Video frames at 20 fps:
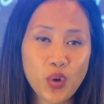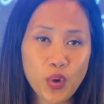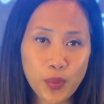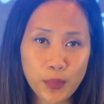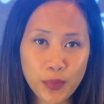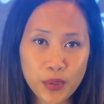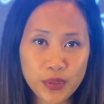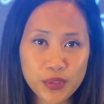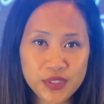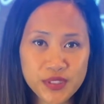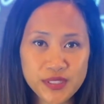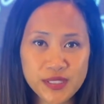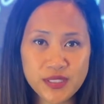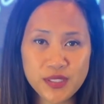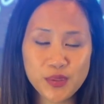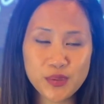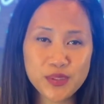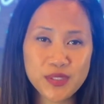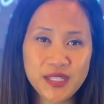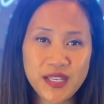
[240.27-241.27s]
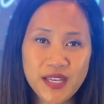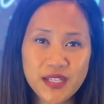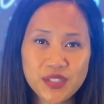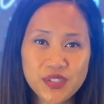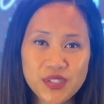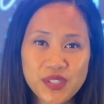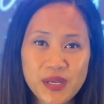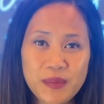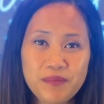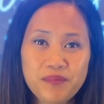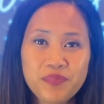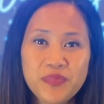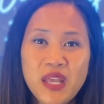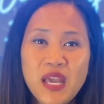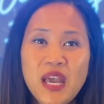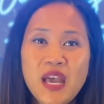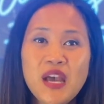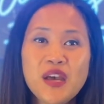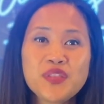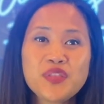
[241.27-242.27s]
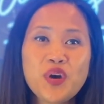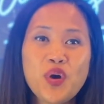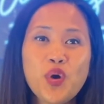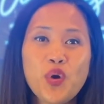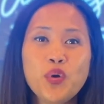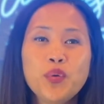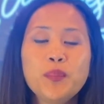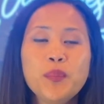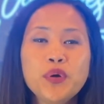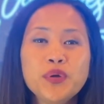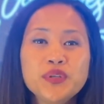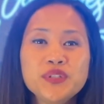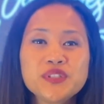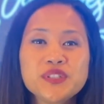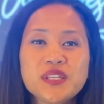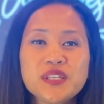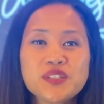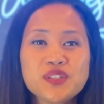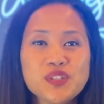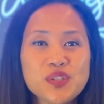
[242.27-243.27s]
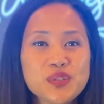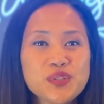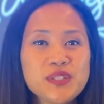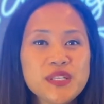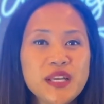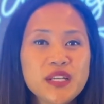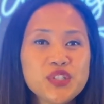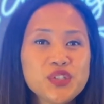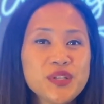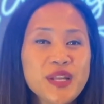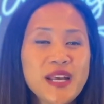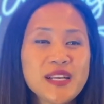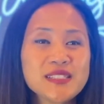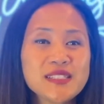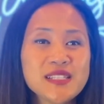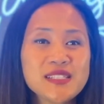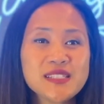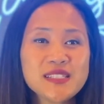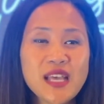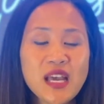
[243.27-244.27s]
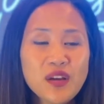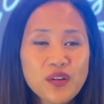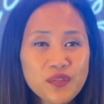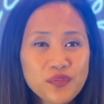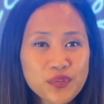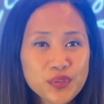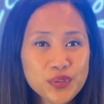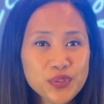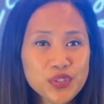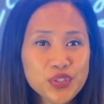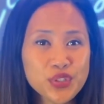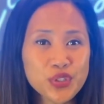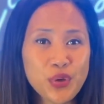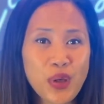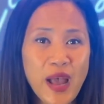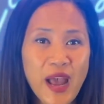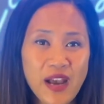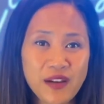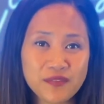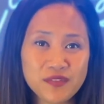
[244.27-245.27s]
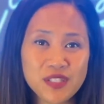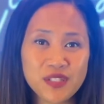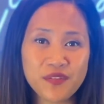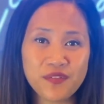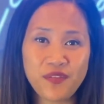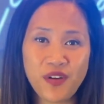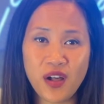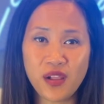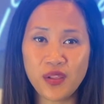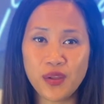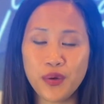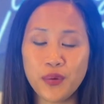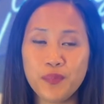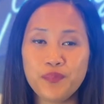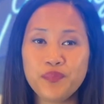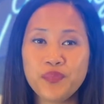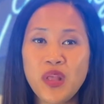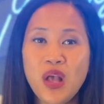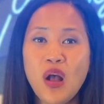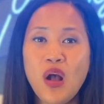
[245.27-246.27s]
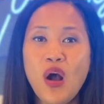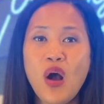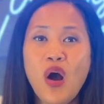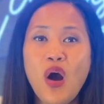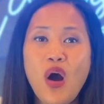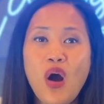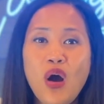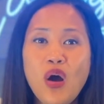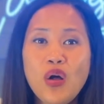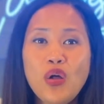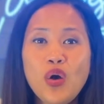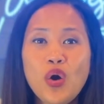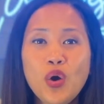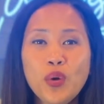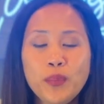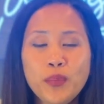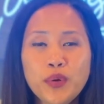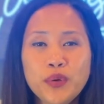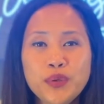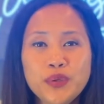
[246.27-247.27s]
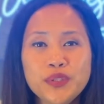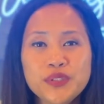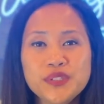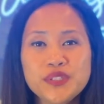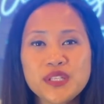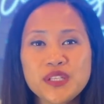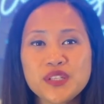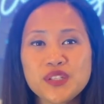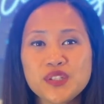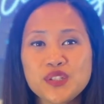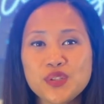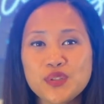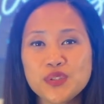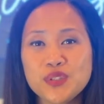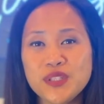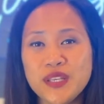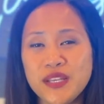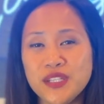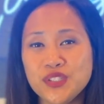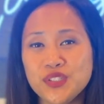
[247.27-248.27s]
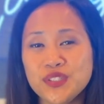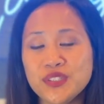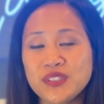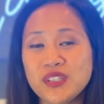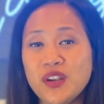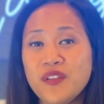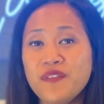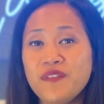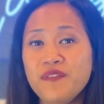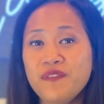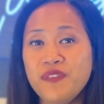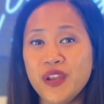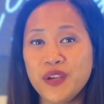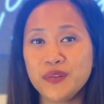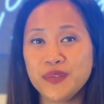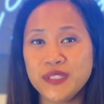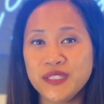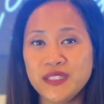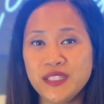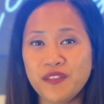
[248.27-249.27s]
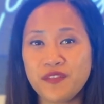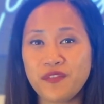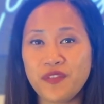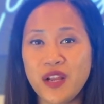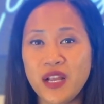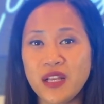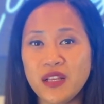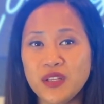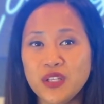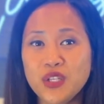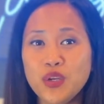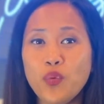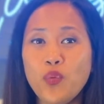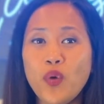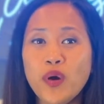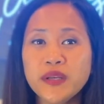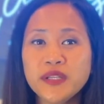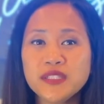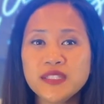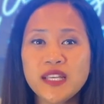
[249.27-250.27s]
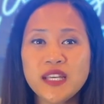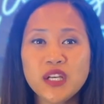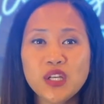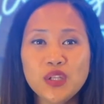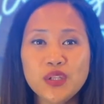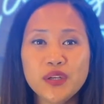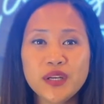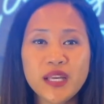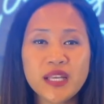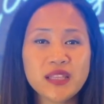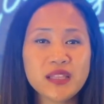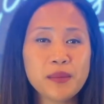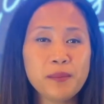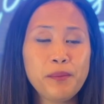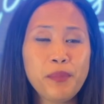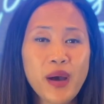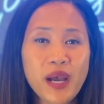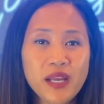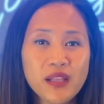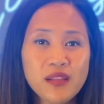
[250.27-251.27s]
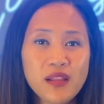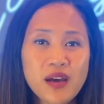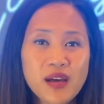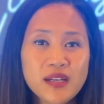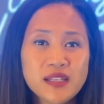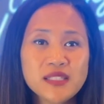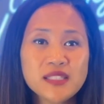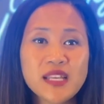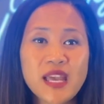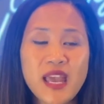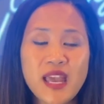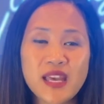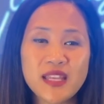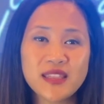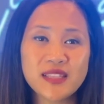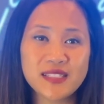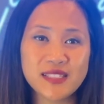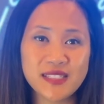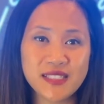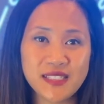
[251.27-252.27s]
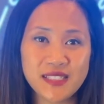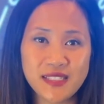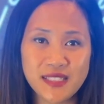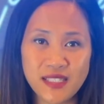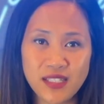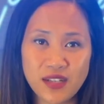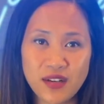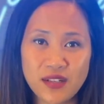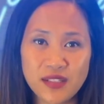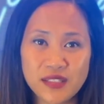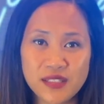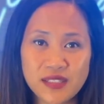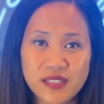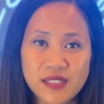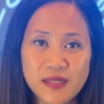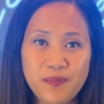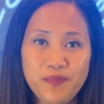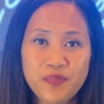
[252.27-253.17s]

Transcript: homeowners association. The homeowners association has a set of rules you'll have to follow. All homeowners associations are very different. You'll want to take a look at the bylaws and the CC&Rs.